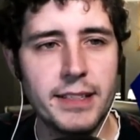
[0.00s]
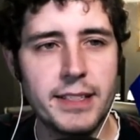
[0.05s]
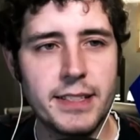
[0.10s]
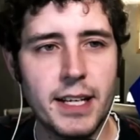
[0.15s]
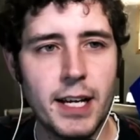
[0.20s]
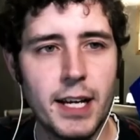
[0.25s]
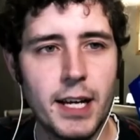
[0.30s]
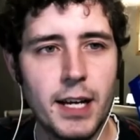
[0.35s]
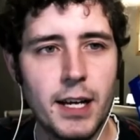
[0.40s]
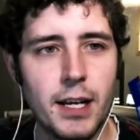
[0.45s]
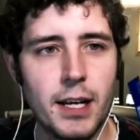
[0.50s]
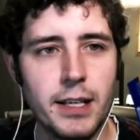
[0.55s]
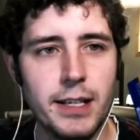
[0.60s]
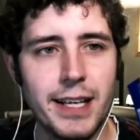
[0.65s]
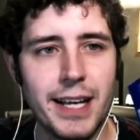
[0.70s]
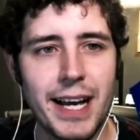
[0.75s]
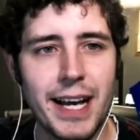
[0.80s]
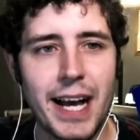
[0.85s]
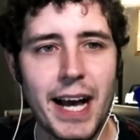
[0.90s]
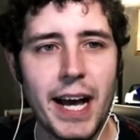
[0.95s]
And
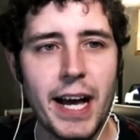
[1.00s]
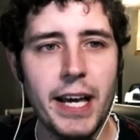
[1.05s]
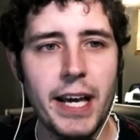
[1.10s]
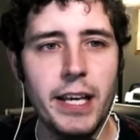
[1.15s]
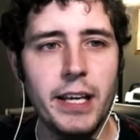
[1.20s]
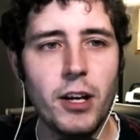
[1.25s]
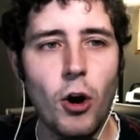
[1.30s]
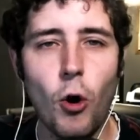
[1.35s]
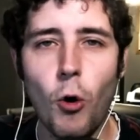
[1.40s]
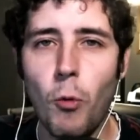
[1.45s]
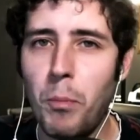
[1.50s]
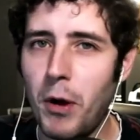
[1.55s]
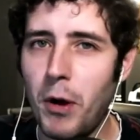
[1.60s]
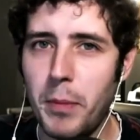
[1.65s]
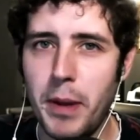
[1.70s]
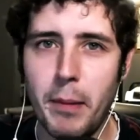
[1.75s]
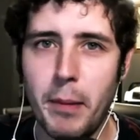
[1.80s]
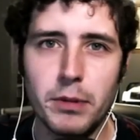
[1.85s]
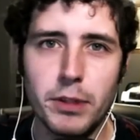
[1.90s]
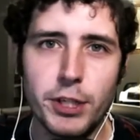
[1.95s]
uh, I
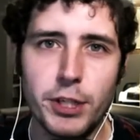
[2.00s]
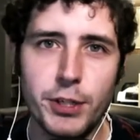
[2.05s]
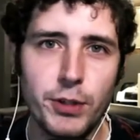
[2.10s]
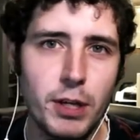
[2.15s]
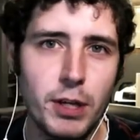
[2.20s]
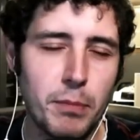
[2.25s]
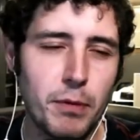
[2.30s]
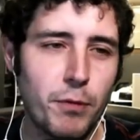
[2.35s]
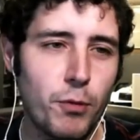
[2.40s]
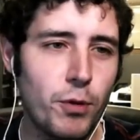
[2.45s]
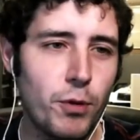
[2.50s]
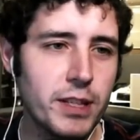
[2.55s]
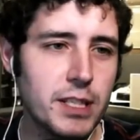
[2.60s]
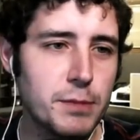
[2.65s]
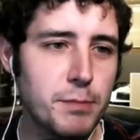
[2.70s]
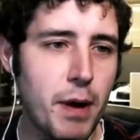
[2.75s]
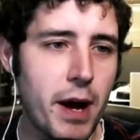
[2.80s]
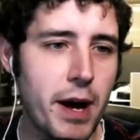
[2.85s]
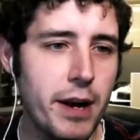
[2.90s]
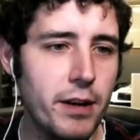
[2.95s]
hope I'll be able to shoot it
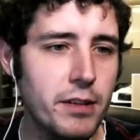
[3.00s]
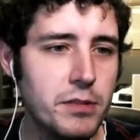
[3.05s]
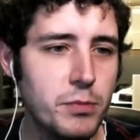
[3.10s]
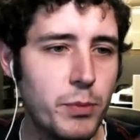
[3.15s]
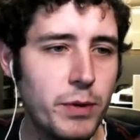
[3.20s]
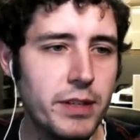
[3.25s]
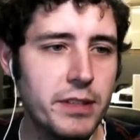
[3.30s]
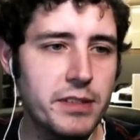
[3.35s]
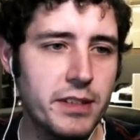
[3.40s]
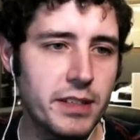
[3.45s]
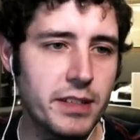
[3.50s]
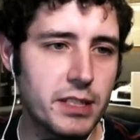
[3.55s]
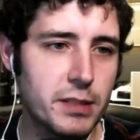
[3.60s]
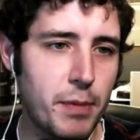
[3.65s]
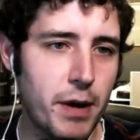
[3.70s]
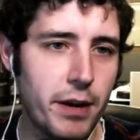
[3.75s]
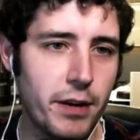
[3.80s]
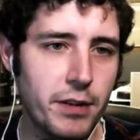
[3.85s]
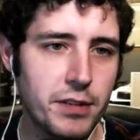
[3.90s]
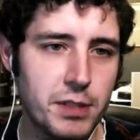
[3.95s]
before it expires. When does
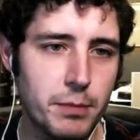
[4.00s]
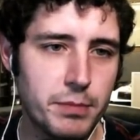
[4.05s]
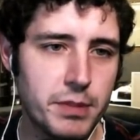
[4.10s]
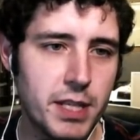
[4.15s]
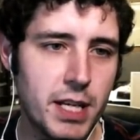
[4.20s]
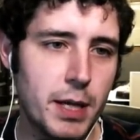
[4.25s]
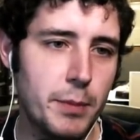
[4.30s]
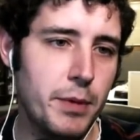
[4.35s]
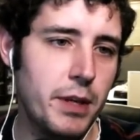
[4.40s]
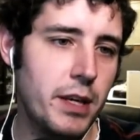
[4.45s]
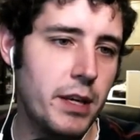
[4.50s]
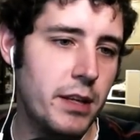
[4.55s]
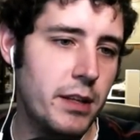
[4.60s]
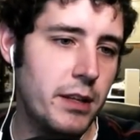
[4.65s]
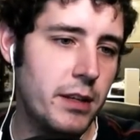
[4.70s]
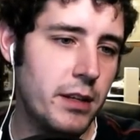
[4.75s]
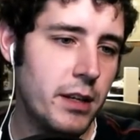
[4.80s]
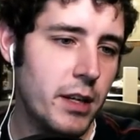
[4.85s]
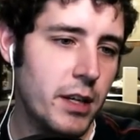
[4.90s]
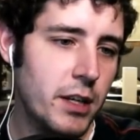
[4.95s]
it expire? Sometime
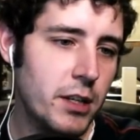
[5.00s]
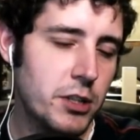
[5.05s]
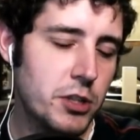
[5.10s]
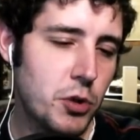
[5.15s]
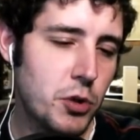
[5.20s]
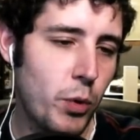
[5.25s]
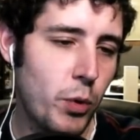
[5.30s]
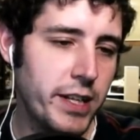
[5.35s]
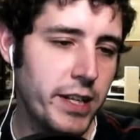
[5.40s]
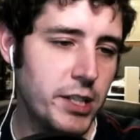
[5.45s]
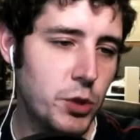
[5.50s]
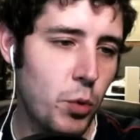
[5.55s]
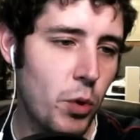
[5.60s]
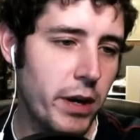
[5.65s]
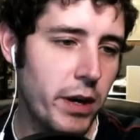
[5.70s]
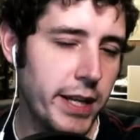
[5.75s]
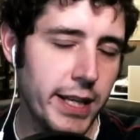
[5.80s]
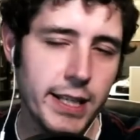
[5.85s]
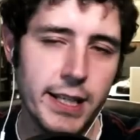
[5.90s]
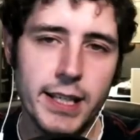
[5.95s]
in
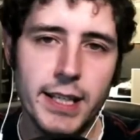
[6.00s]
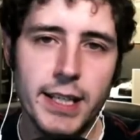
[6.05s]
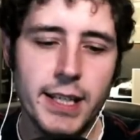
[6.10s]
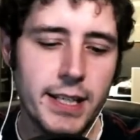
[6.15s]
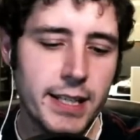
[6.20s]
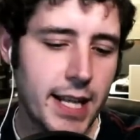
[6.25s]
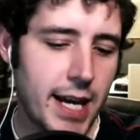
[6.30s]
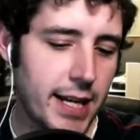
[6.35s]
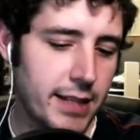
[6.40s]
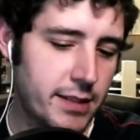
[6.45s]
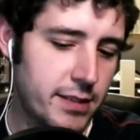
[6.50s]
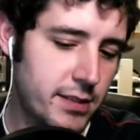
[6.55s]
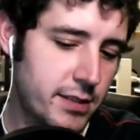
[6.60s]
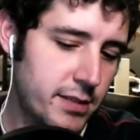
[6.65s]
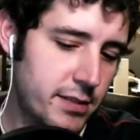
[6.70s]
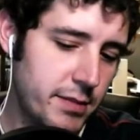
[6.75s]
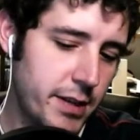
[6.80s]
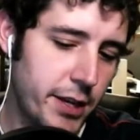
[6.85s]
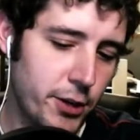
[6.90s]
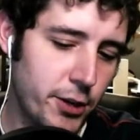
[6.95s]
2020.
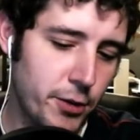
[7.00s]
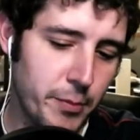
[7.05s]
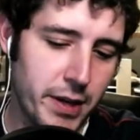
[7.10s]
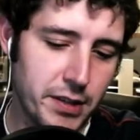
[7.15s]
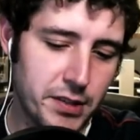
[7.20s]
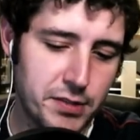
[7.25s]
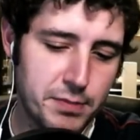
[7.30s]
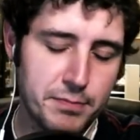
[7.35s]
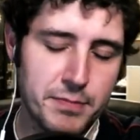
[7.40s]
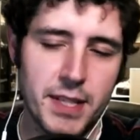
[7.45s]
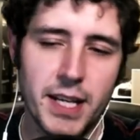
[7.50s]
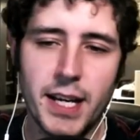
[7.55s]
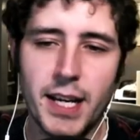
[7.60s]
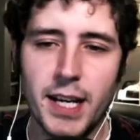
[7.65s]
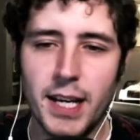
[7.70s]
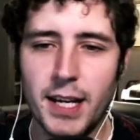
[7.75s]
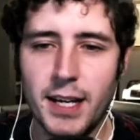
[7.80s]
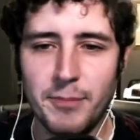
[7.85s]
That's hit or miss guys.